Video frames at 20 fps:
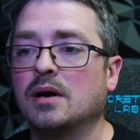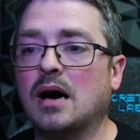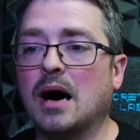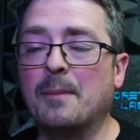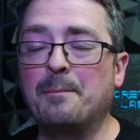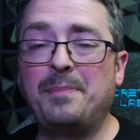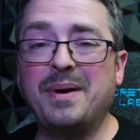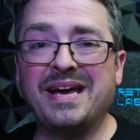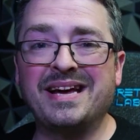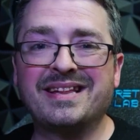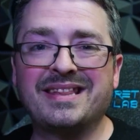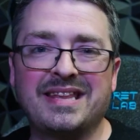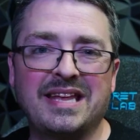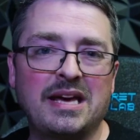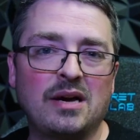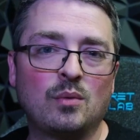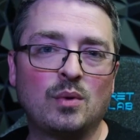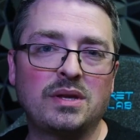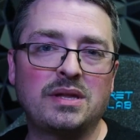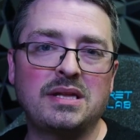A big
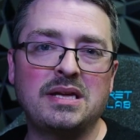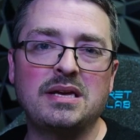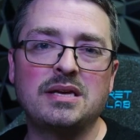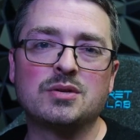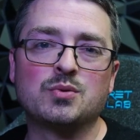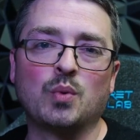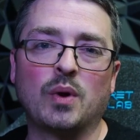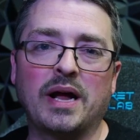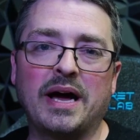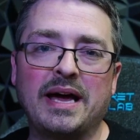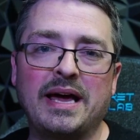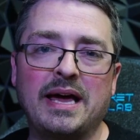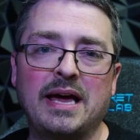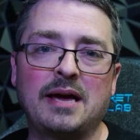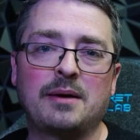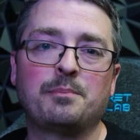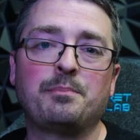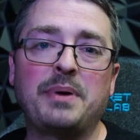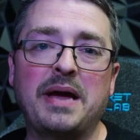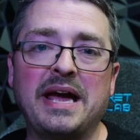thing with these when I
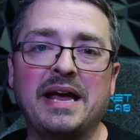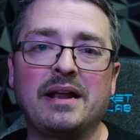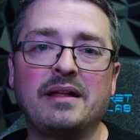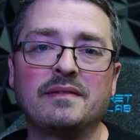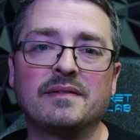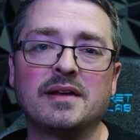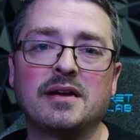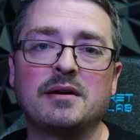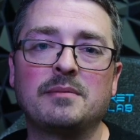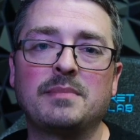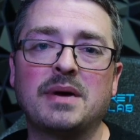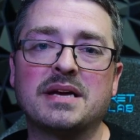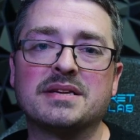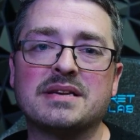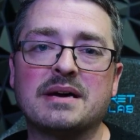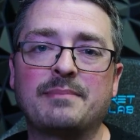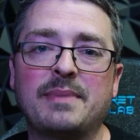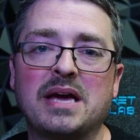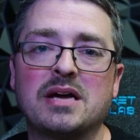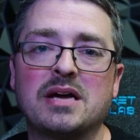am painting them is
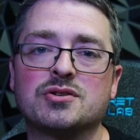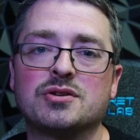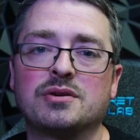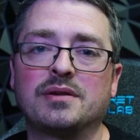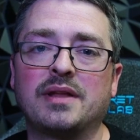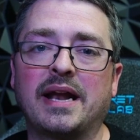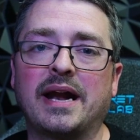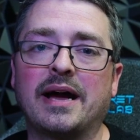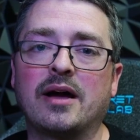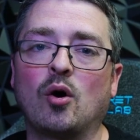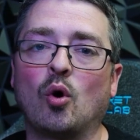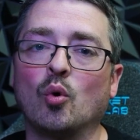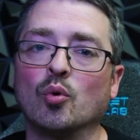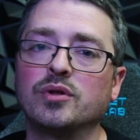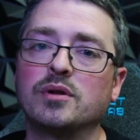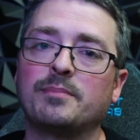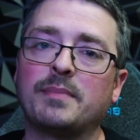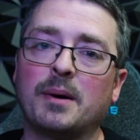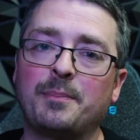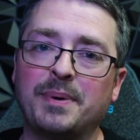I make that I hold
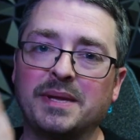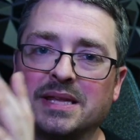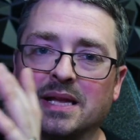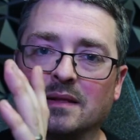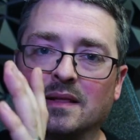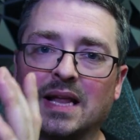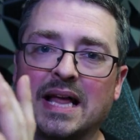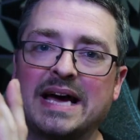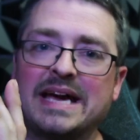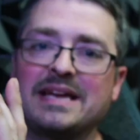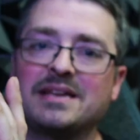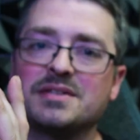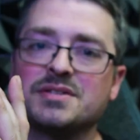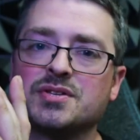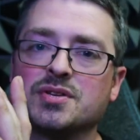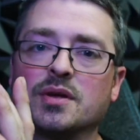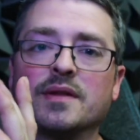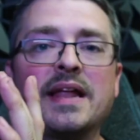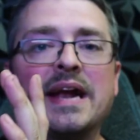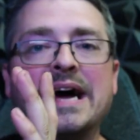them up in the light
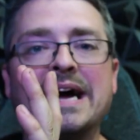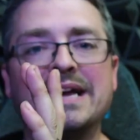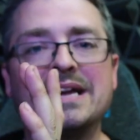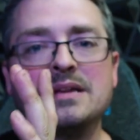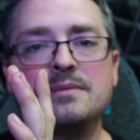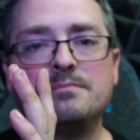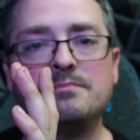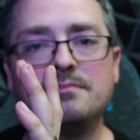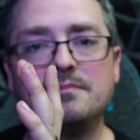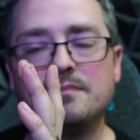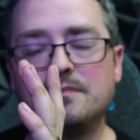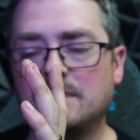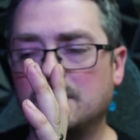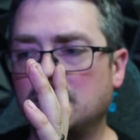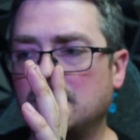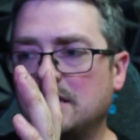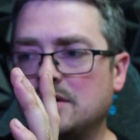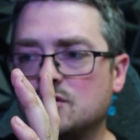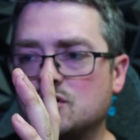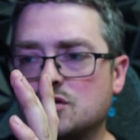so that I can
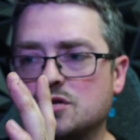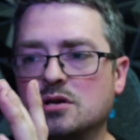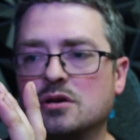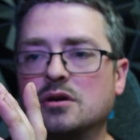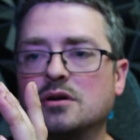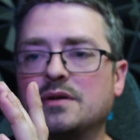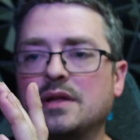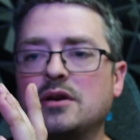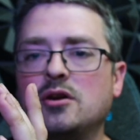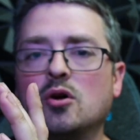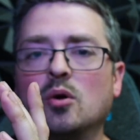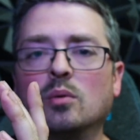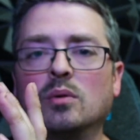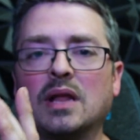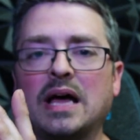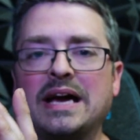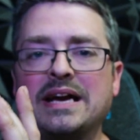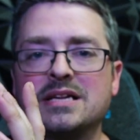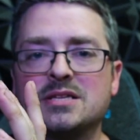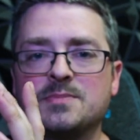ensure that no
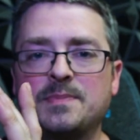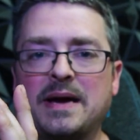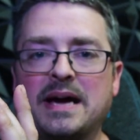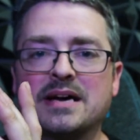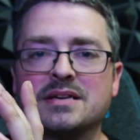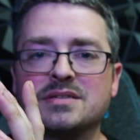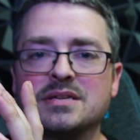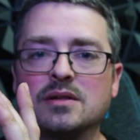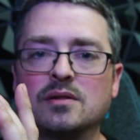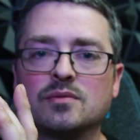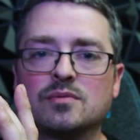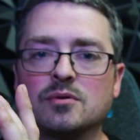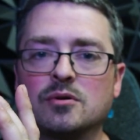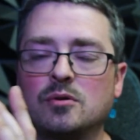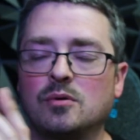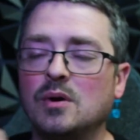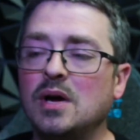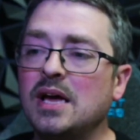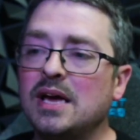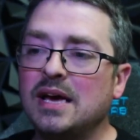light is passing through.